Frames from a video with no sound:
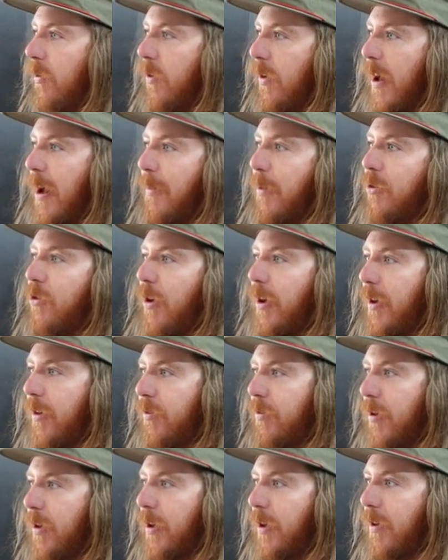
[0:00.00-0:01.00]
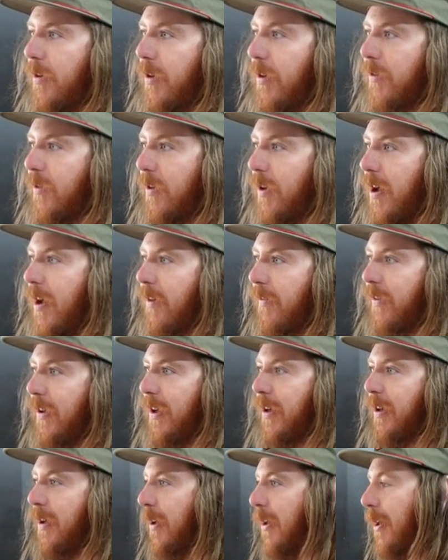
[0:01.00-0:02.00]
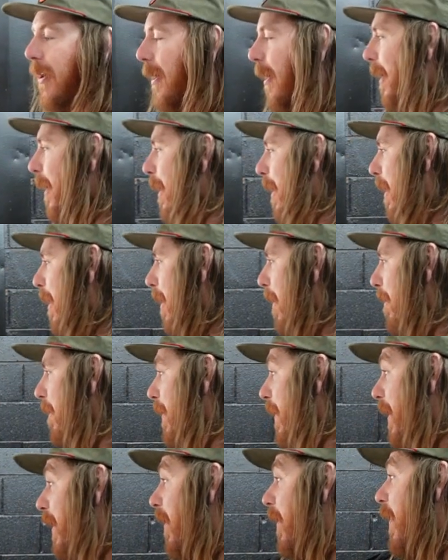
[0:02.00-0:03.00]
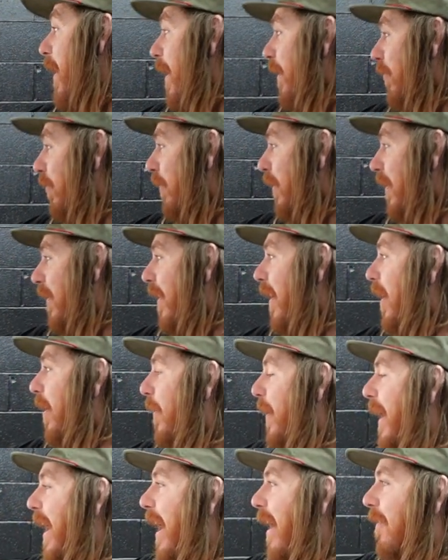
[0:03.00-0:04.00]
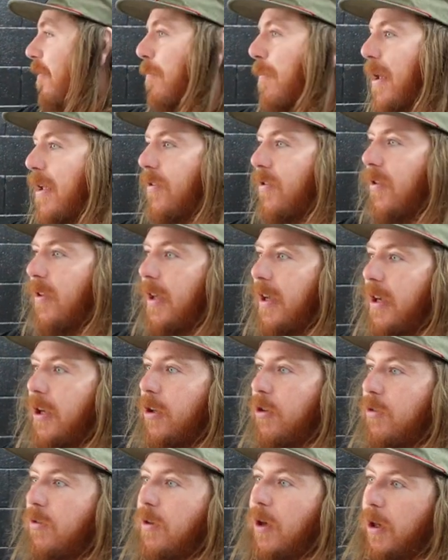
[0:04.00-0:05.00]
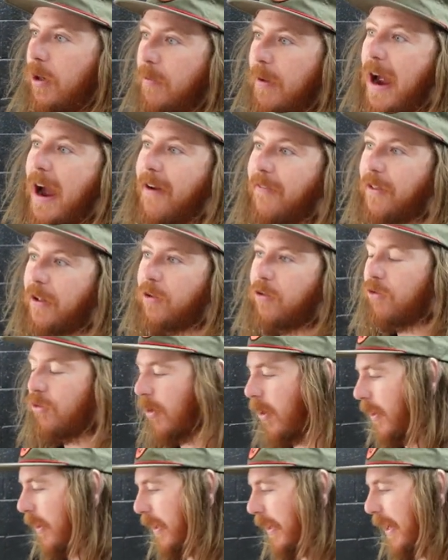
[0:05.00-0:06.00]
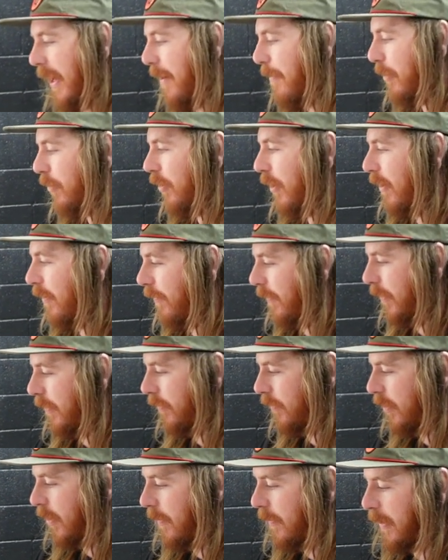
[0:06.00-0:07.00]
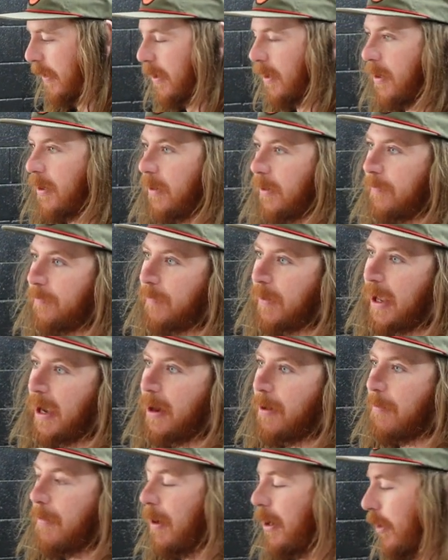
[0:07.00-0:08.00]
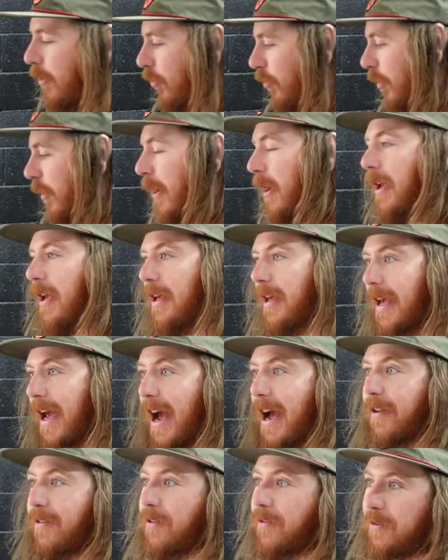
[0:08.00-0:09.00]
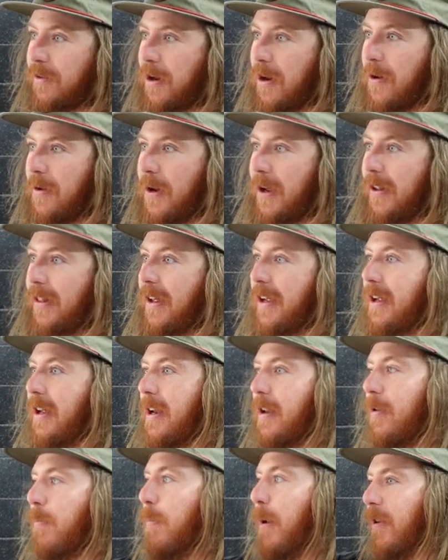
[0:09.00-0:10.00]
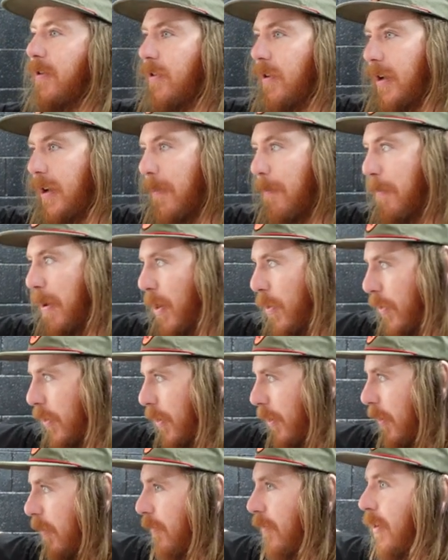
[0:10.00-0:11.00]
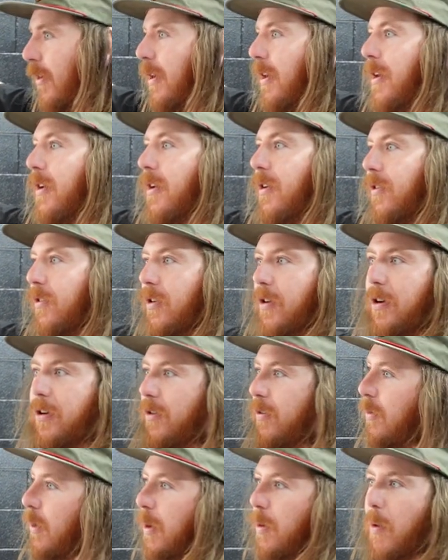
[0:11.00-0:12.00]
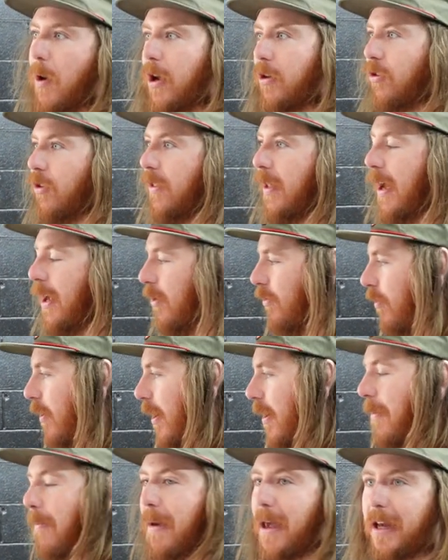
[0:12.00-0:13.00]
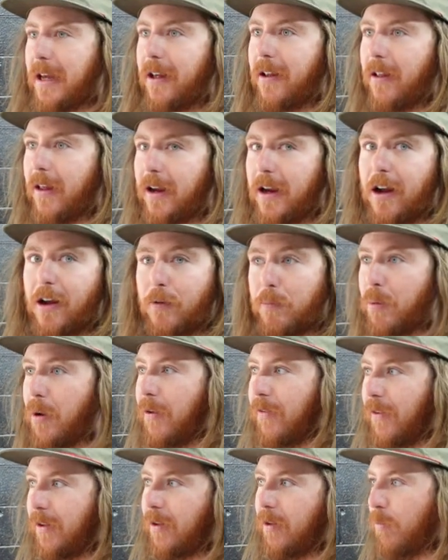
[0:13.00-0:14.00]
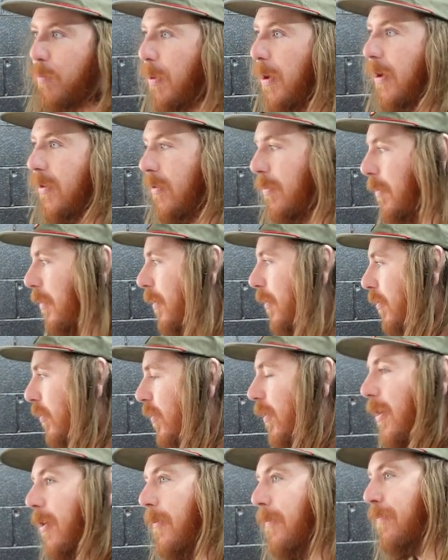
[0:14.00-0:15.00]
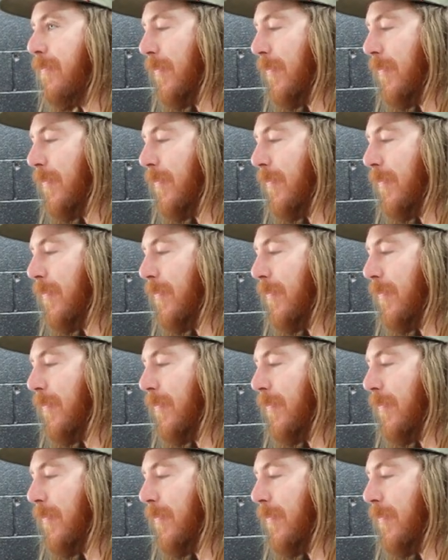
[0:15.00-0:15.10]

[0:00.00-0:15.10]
so how much air is running across the coffee. Um, and then on that screen there, we have basically like a, a graph that's charting how much airflow is going on, how much gas is going, like, and it's basically like a bell curve. So you're just like watching that and trying to make it like as perfect as possible. So